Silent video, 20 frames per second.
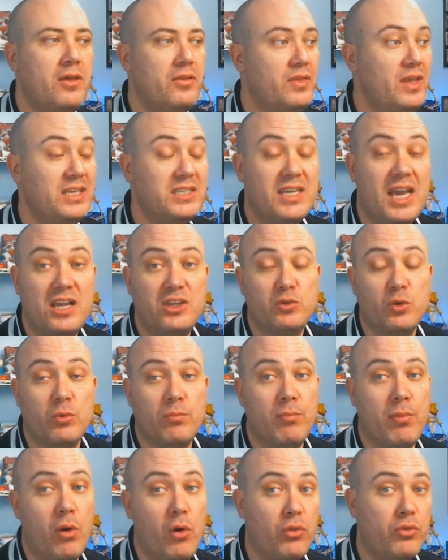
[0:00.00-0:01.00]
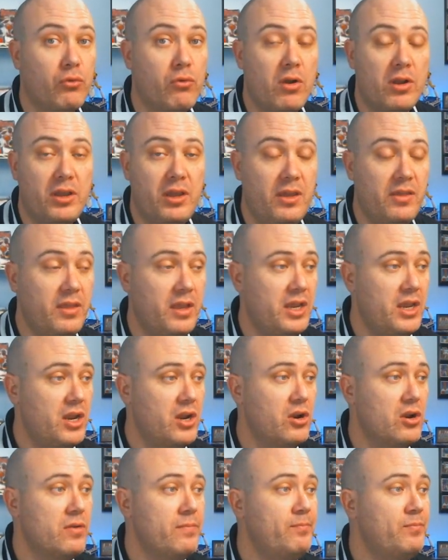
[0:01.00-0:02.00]
These guys were both Rookie of the
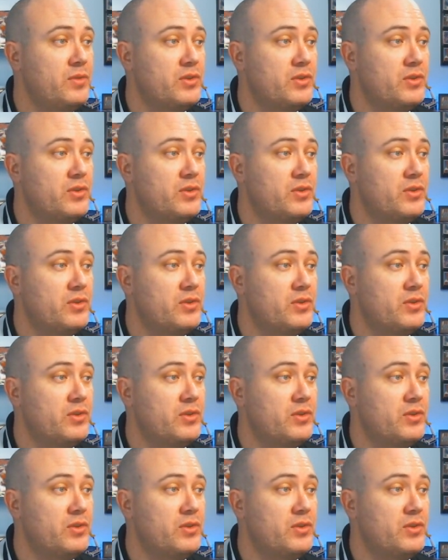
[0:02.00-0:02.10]
Year,